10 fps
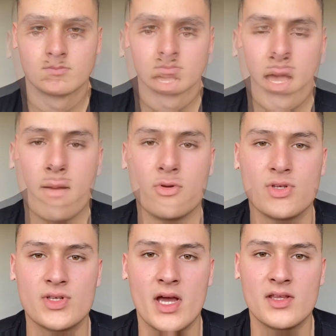I'm going to
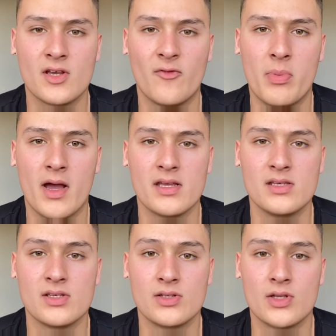start off by
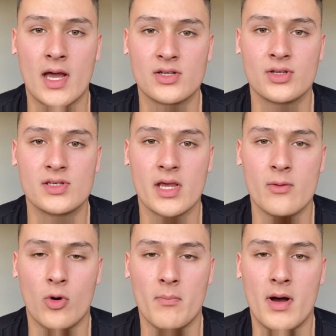actually
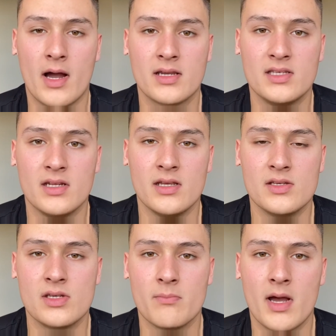saying what marketing
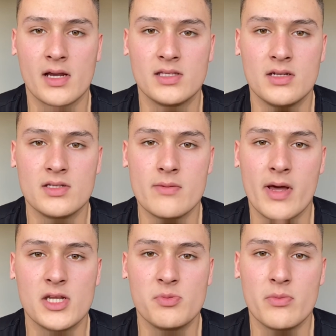is. Marketing is the
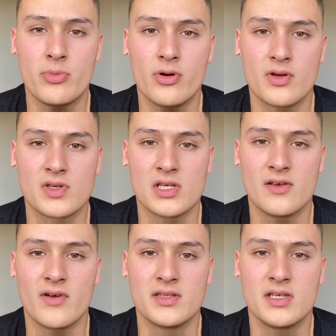management process
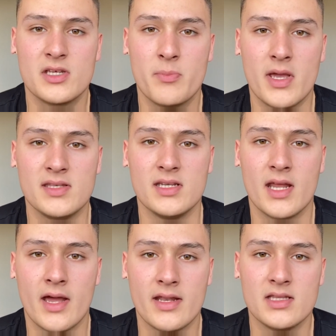of anticipating,
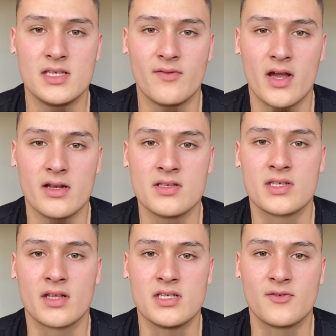identifying and
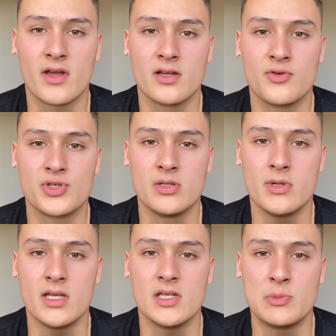satisfying customer
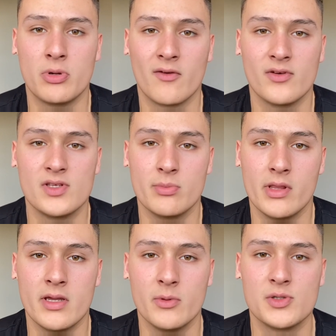needs
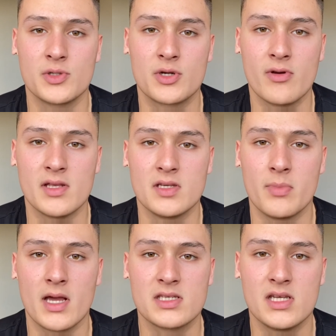profitably, which was created
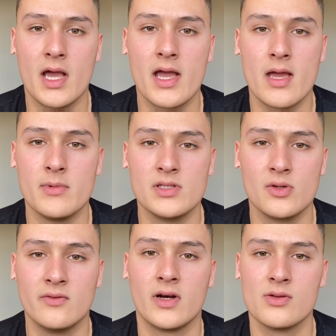by CIM in
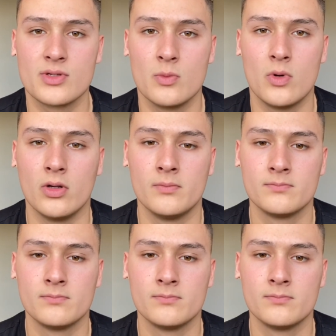2001.